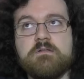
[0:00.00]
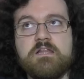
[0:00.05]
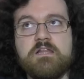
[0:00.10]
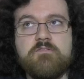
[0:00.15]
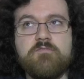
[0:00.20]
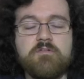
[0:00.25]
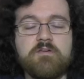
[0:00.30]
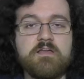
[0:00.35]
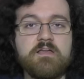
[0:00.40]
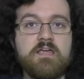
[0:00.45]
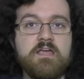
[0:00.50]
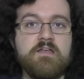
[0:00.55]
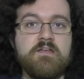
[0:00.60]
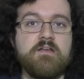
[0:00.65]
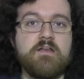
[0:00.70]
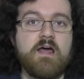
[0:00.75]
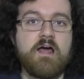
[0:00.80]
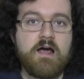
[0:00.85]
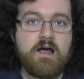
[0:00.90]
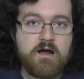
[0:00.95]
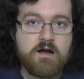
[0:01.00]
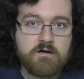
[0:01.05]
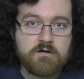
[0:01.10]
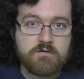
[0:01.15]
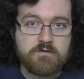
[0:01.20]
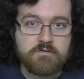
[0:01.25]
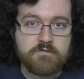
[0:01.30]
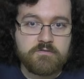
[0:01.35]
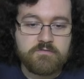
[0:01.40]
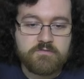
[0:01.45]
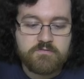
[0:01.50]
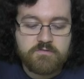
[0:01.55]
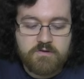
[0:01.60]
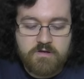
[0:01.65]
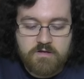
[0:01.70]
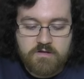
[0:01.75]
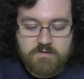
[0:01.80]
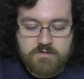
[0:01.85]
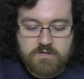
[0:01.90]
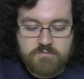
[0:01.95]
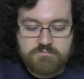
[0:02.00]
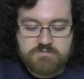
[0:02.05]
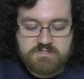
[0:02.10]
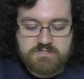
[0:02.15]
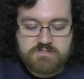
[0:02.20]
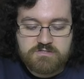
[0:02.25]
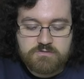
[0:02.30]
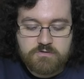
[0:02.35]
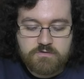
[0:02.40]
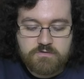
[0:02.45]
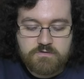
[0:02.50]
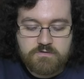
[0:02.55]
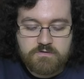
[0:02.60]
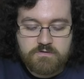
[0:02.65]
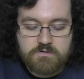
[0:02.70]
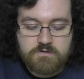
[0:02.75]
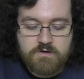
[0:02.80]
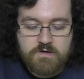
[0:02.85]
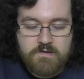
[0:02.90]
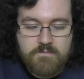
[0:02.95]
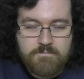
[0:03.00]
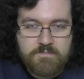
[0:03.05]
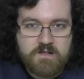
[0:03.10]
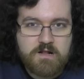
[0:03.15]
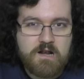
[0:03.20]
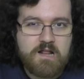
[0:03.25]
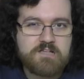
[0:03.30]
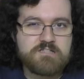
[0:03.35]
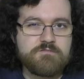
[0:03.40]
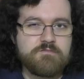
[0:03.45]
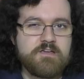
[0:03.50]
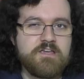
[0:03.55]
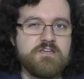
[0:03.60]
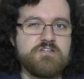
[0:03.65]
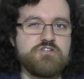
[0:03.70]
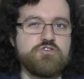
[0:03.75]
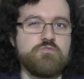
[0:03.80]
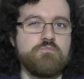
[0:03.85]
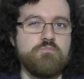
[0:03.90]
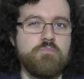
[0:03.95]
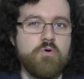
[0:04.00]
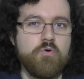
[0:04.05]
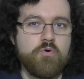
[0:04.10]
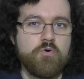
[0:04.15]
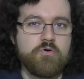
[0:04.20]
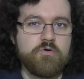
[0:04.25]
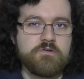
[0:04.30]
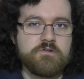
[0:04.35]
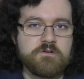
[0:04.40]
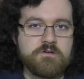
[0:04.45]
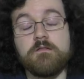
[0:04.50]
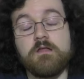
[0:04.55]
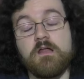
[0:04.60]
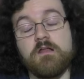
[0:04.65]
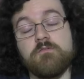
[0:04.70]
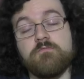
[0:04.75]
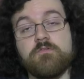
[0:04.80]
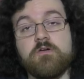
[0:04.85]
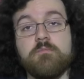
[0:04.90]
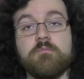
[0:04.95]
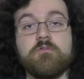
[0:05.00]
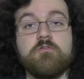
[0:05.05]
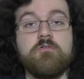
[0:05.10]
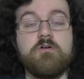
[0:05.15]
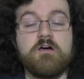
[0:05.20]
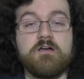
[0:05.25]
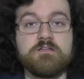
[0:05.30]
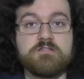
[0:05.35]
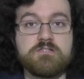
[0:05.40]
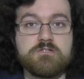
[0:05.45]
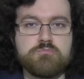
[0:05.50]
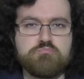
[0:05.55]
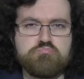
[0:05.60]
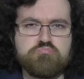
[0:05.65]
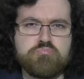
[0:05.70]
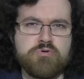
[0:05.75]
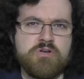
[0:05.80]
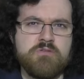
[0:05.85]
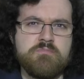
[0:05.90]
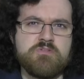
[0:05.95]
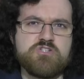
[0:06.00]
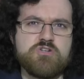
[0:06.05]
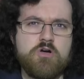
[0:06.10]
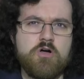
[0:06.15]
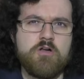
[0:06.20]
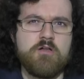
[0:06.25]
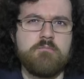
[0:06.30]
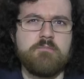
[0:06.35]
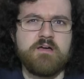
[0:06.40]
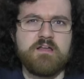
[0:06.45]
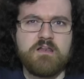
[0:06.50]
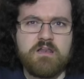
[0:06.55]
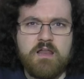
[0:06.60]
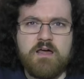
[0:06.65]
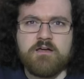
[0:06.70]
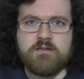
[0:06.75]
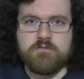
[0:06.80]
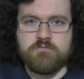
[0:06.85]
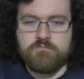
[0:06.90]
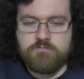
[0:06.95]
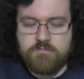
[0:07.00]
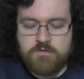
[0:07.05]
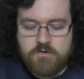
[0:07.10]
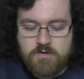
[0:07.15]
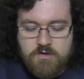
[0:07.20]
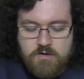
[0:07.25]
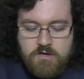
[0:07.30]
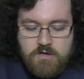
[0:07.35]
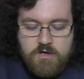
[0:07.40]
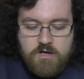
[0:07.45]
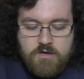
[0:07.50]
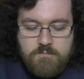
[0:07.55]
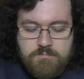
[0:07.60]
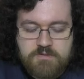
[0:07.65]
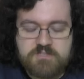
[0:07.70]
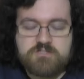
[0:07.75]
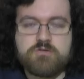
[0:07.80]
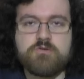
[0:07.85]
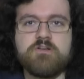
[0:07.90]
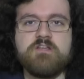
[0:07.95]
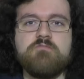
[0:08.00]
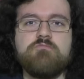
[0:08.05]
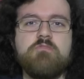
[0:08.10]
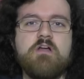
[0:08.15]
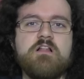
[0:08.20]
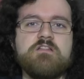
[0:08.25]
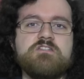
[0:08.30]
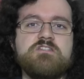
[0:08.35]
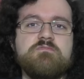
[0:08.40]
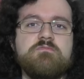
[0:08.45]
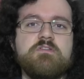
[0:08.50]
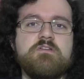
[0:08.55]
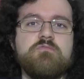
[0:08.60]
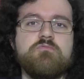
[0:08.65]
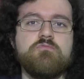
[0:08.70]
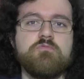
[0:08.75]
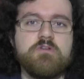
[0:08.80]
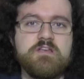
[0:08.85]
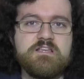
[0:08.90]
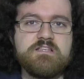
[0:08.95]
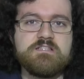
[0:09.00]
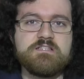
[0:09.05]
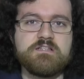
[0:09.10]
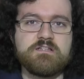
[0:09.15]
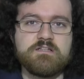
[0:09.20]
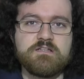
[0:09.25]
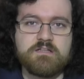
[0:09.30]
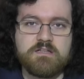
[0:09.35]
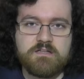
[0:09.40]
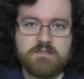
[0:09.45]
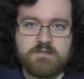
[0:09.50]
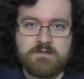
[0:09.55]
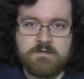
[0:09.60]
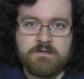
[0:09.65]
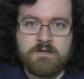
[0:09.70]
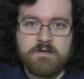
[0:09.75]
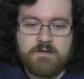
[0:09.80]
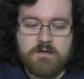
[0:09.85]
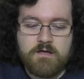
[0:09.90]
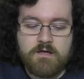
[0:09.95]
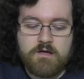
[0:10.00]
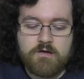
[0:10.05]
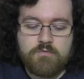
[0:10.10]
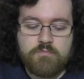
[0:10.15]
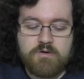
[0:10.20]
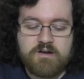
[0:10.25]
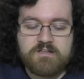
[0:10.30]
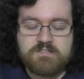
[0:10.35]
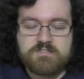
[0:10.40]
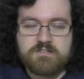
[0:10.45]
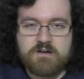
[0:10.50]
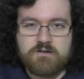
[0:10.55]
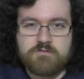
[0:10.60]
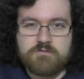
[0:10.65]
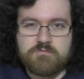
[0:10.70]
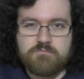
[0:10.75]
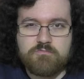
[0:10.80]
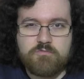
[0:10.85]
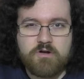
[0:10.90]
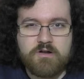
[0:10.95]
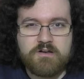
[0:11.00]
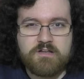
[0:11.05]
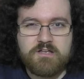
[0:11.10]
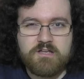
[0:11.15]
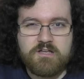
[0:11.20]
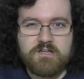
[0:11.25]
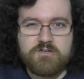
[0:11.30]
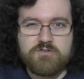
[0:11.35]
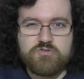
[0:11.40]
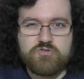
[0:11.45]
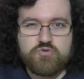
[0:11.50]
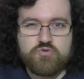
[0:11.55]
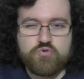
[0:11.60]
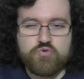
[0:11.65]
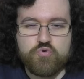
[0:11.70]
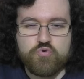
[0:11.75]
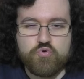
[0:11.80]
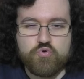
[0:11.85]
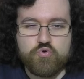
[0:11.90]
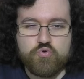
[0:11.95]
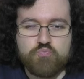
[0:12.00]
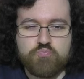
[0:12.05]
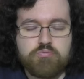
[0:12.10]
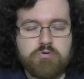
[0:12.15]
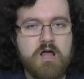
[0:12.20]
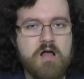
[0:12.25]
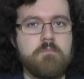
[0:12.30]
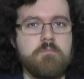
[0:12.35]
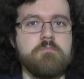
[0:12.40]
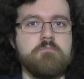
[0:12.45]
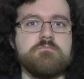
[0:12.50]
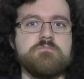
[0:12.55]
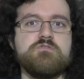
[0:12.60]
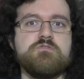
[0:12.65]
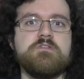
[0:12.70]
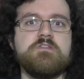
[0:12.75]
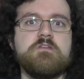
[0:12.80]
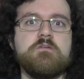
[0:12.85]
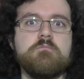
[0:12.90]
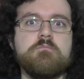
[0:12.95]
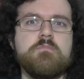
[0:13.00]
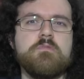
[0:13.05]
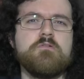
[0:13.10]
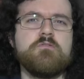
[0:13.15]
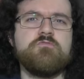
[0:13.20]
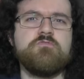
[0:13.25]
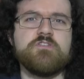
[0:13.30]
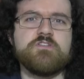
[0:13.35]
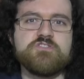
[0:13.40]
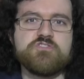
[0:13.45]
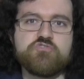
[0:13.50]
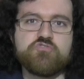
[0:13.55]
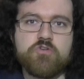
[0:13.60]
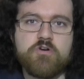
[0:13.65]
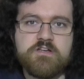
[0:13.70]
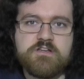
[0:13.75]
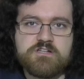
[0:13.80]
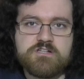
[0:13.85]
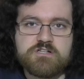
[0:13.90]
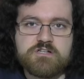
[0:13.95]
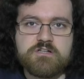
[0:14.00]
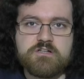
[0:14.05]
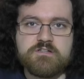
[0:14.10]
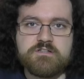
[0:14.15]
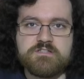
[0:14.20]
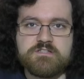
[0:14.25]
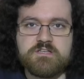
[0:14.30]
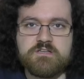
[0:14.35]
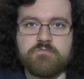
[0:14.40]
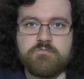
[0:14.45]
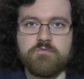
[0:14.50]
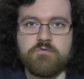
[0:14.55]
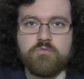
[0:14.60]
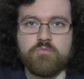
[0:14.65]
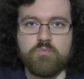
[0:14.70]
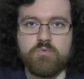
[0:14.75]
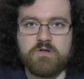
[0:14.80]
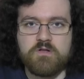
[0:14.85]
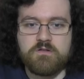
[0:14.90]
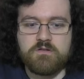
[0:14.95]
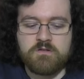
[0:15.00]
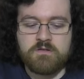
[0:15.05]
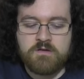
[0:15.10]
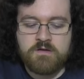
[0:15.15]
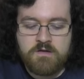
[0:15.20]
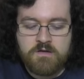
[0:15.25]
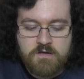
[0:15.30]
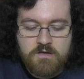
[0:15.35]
living in Ireland, there was a certain classification board that I've come across pretty much all of my life, but it's only relatively recently when I started running into problems with them, frustrations if you will.